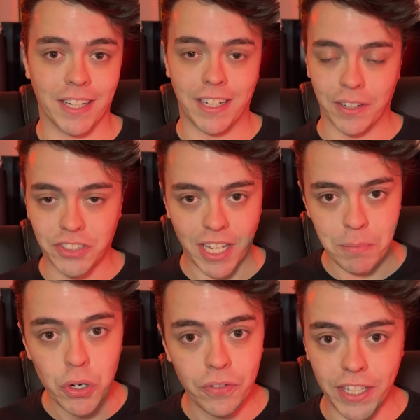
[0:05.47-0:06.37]
Now I say
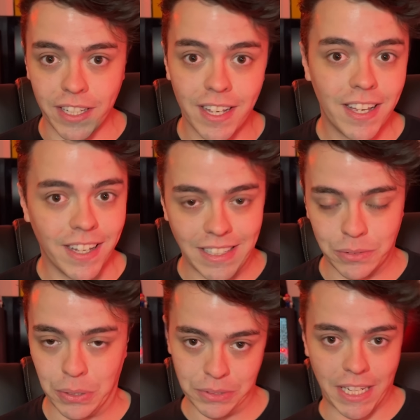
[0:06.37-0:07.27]
movie in
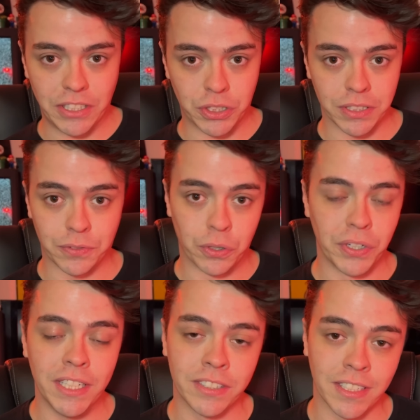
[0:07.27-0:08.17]
quotations for a
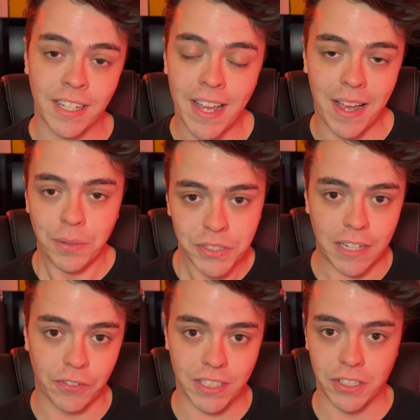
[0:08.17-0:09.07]
reason, and we'll
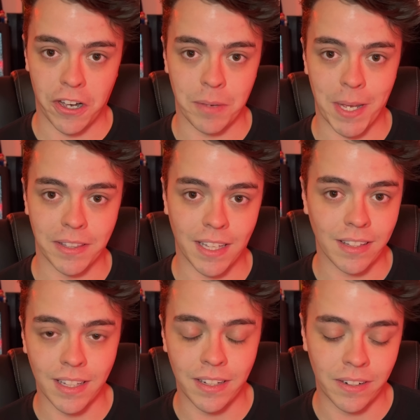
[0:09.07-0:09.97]
definitely talk about that
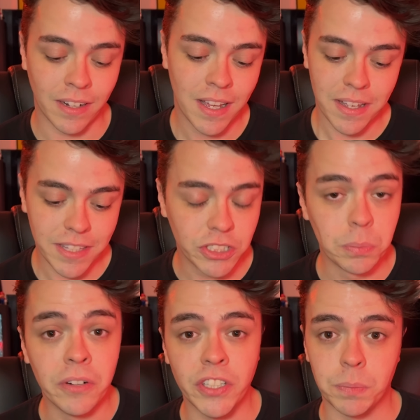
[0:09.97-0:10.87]
later. This
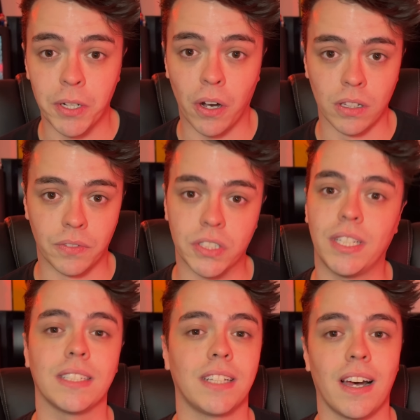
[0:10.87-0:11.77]
movie's been all over
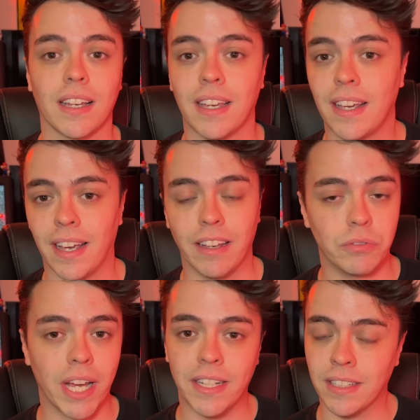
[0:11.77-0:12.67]
TikTok and
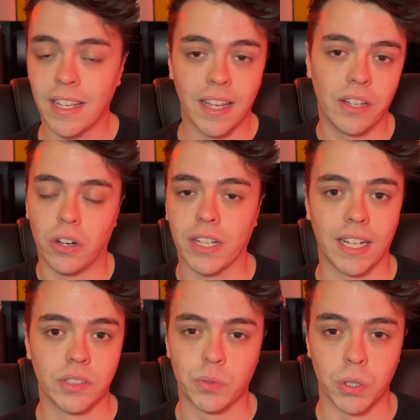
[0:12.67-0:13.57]
Reddit and all
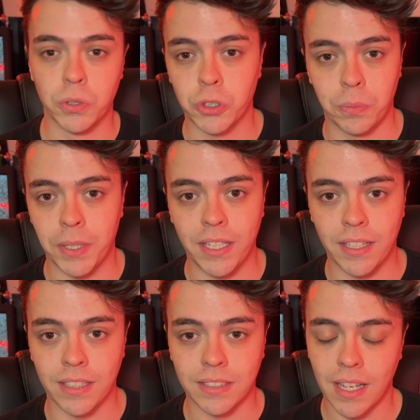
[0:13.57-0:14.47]
kinds of social
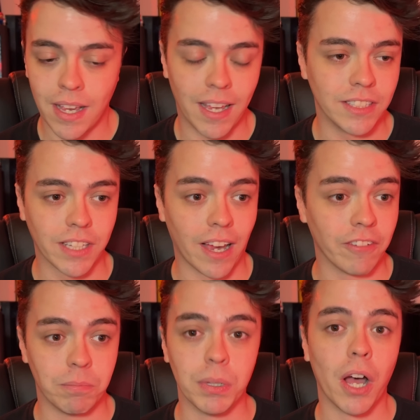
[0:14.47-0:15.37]
medias. It's kind
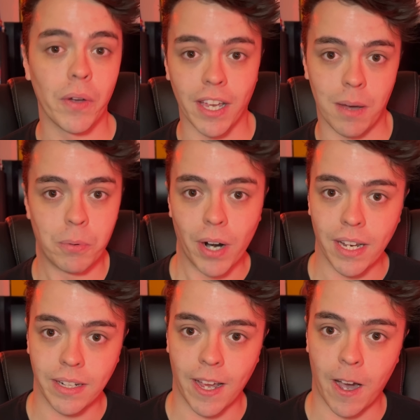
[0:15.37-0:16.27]
of blowing up
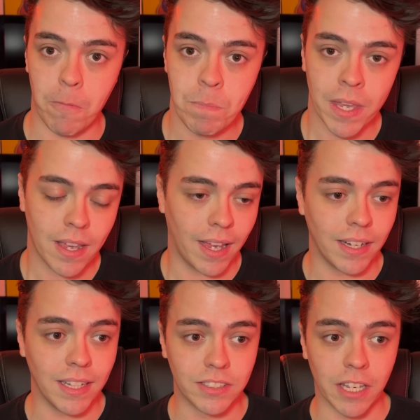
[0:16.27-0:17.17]
right now, and
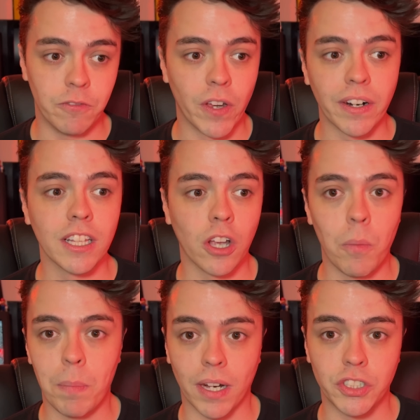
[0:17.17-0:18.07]
it's a very low
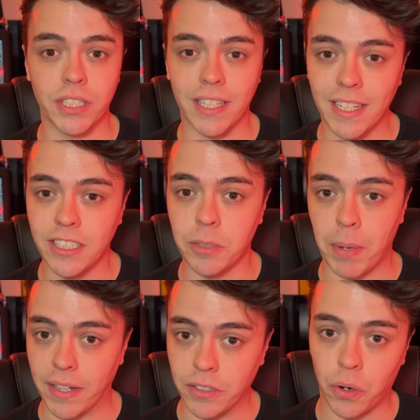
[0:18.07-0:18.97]
budget
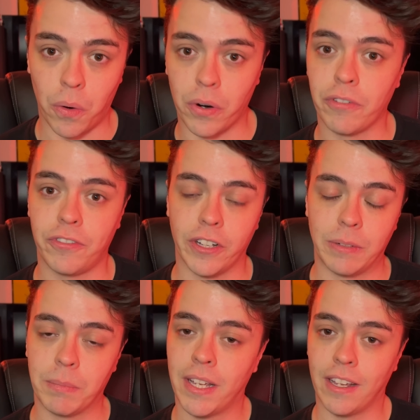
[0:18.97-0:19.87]
independent horror
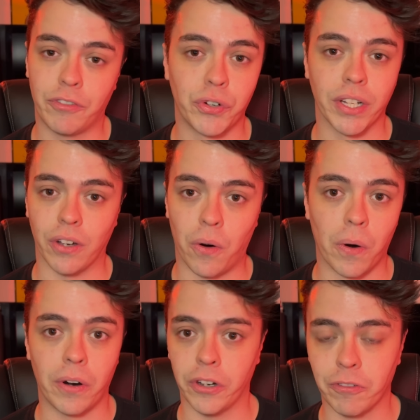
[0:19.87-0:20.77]
film. If you're into
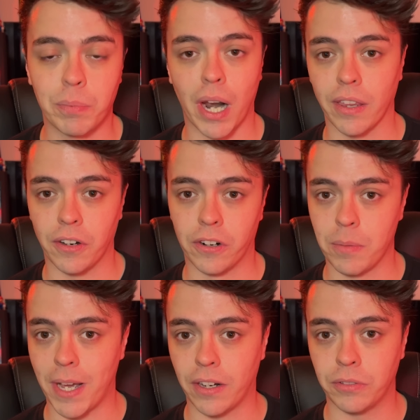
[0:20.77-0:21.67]
horror, you've probably heard
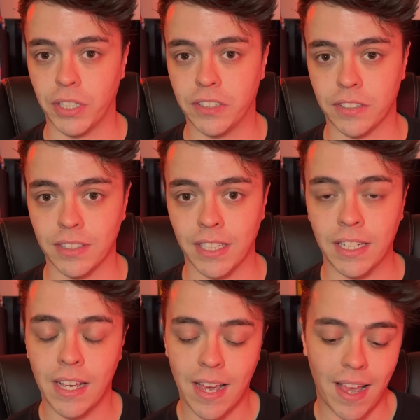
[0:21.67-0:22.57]
about it recently,
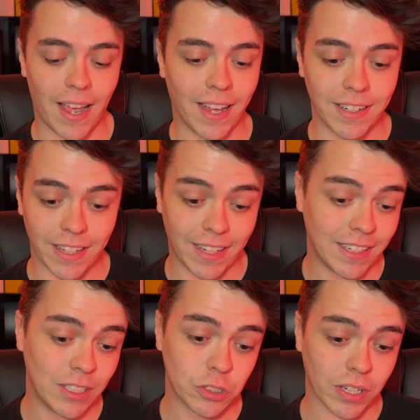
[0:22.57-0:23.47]
and it
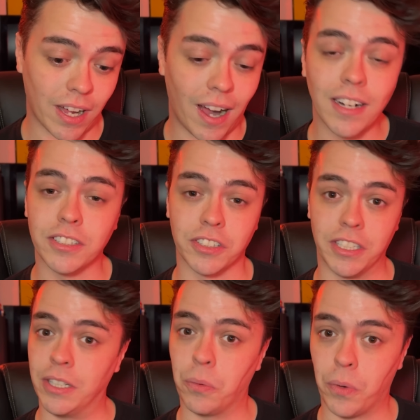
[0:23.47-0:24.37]
is
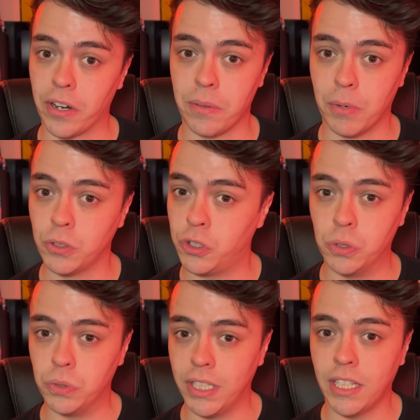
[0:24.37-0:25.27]
honestly one of the most
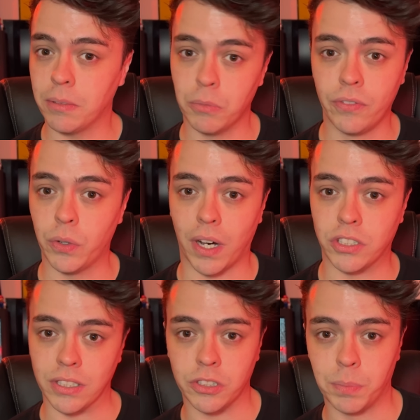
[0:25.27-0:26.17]
unique movie
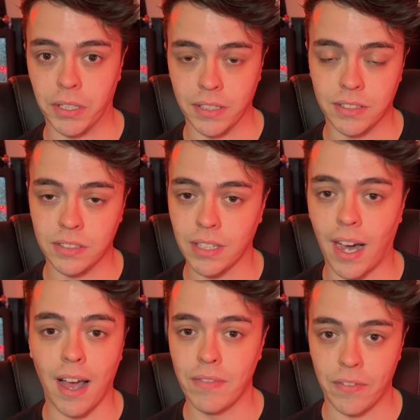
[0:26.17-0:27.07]
watching experiences
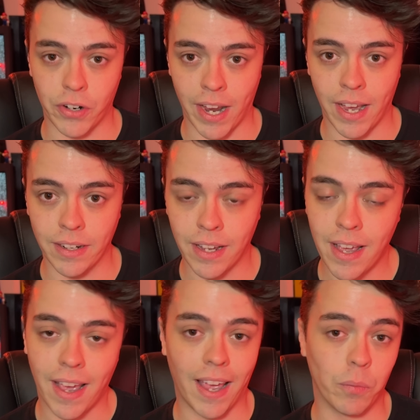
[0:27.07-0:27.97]
I've ever had,
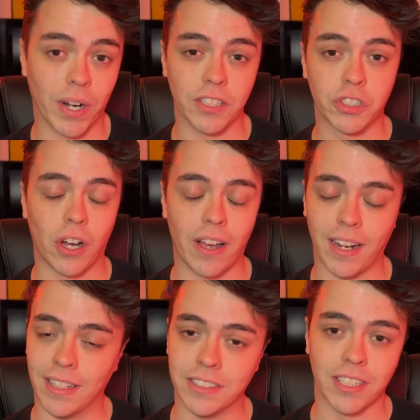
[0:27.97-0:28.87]
and when I saw it,
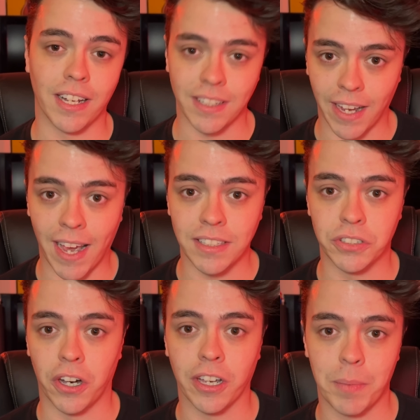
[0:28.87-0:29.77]
I decided I had to
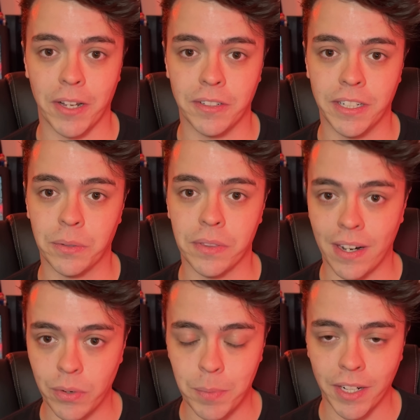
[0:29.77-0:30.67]
talk about it here with
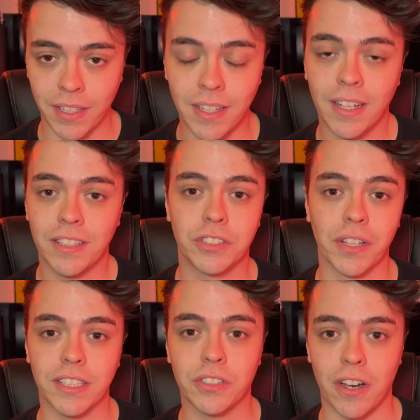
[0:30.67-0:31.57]
everybody, so
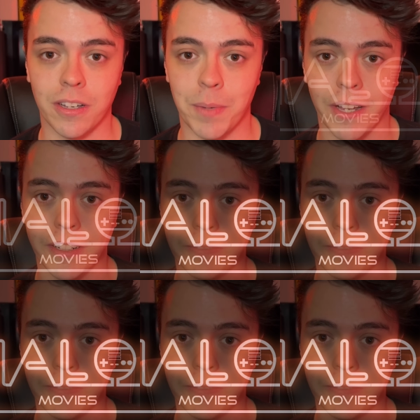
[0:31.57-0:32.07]
let's talk about it.